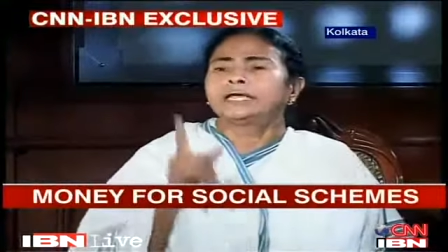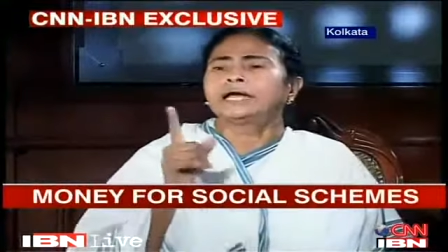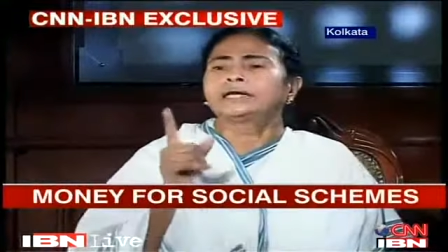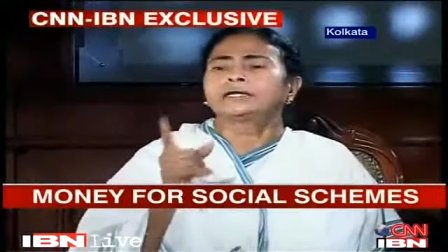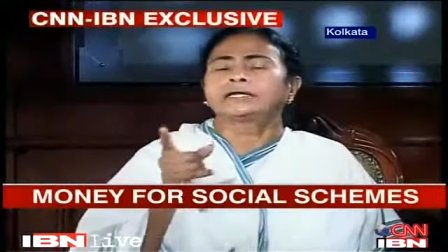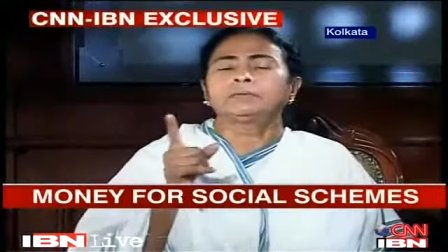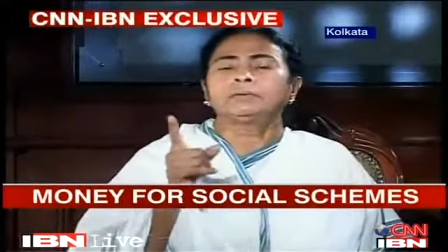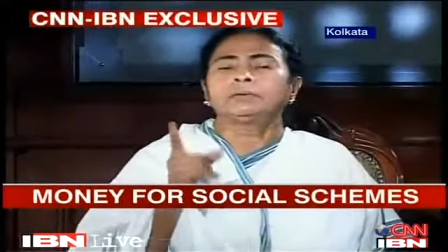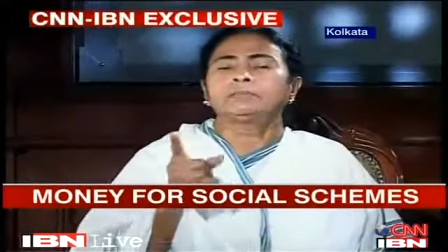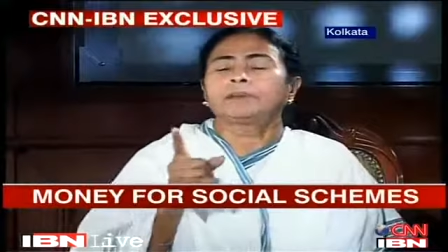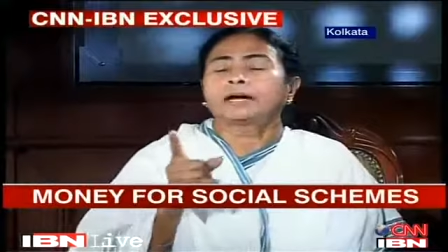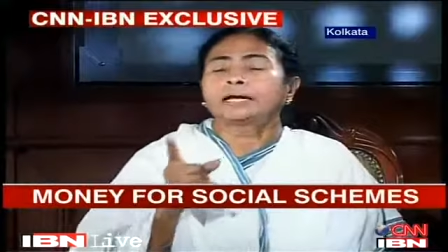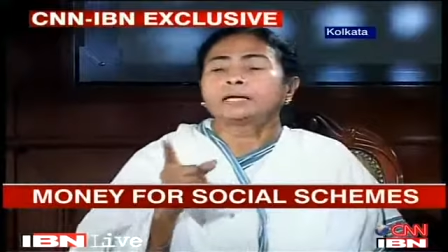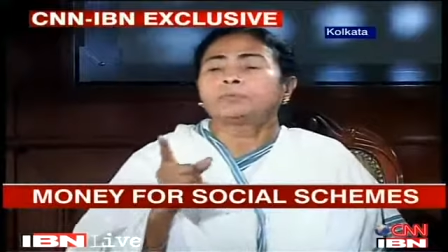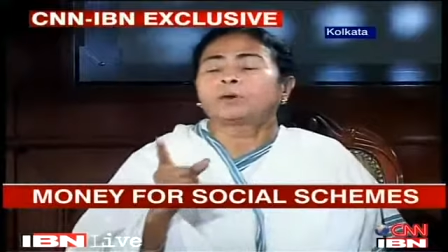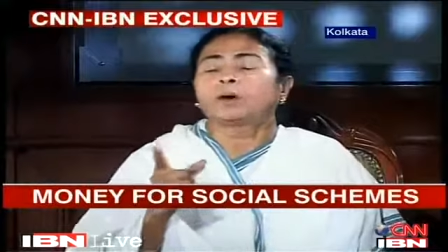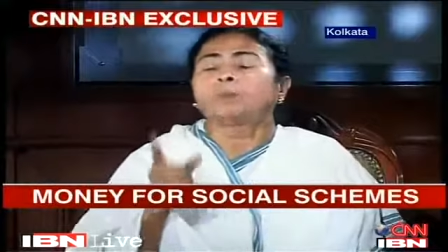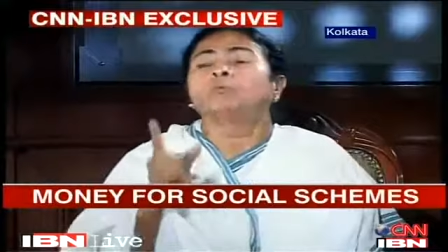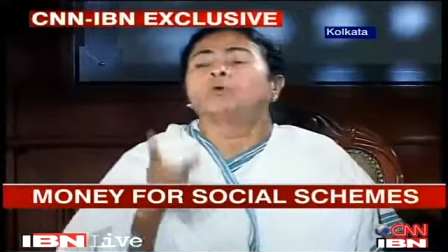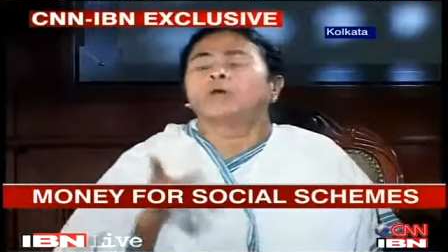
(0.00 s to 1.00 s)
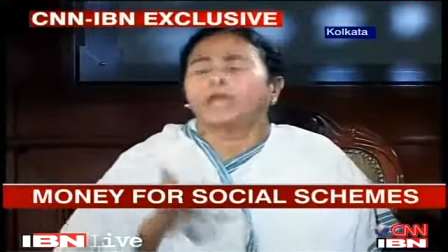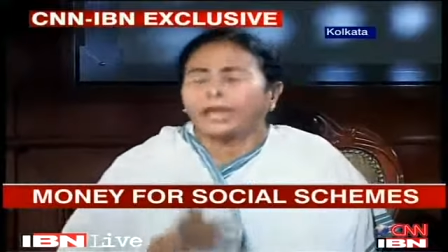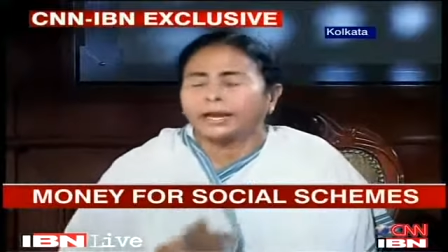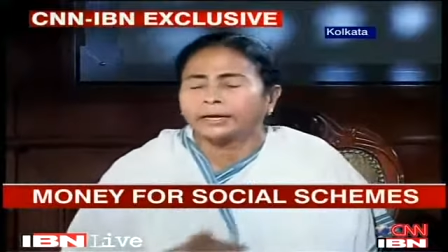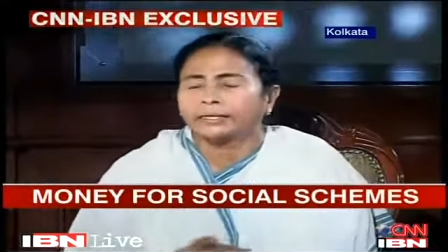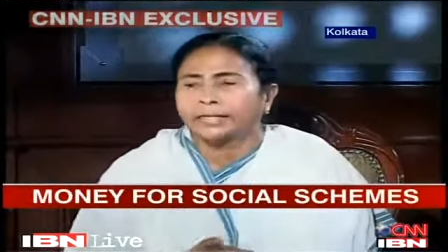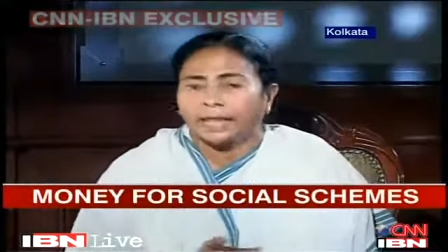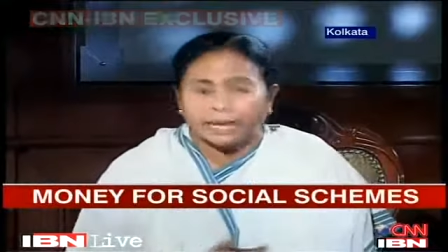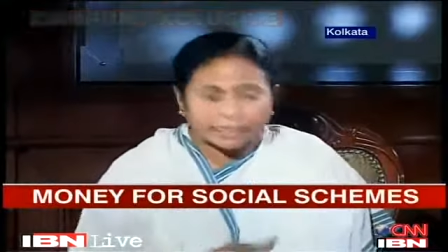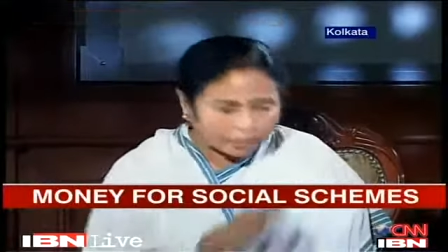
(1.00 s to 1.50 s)
They are giving money from
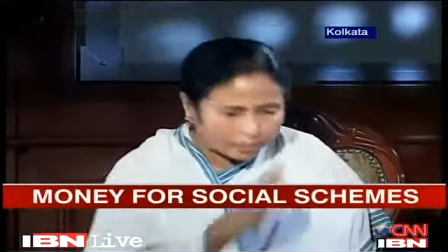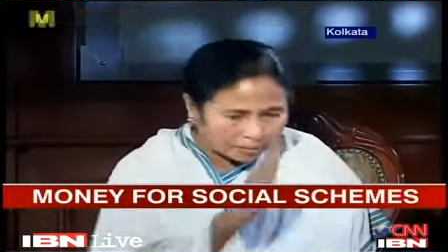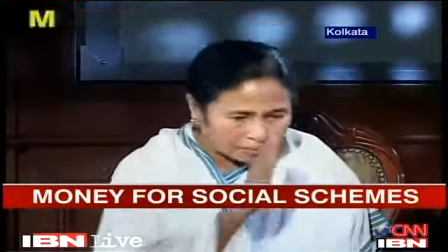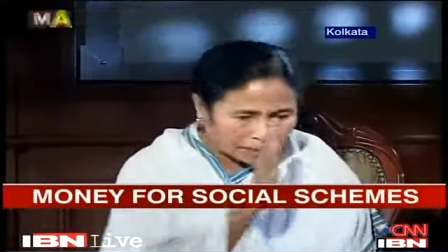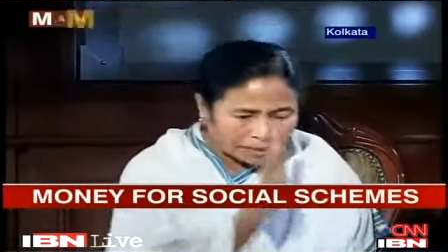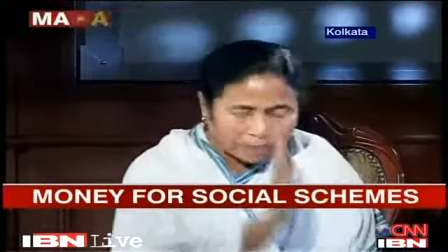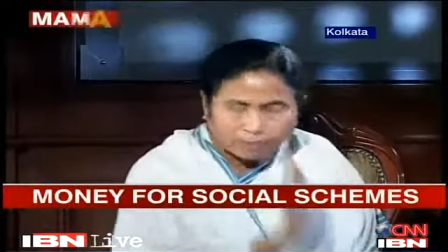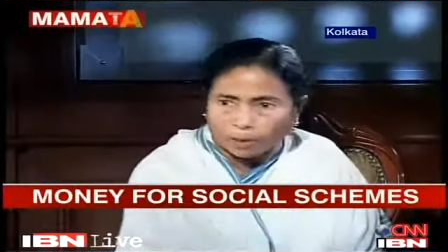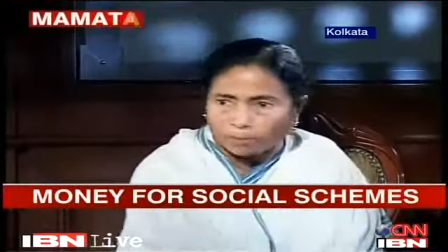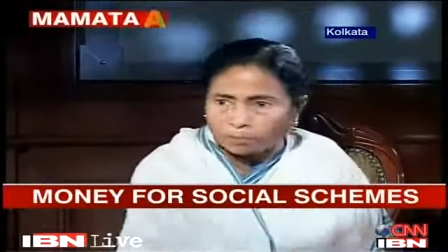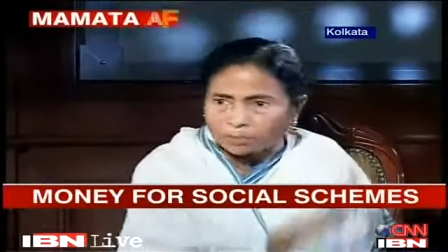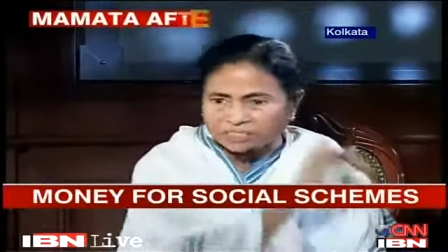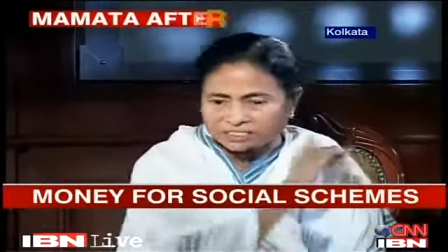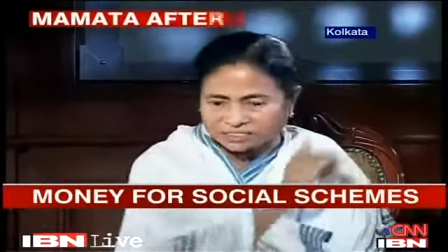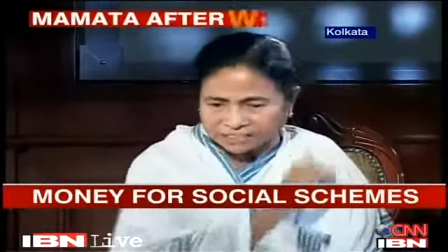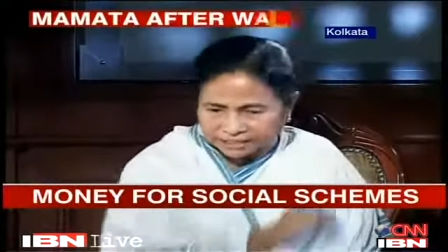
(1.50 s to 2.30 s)
where? They are giving money from the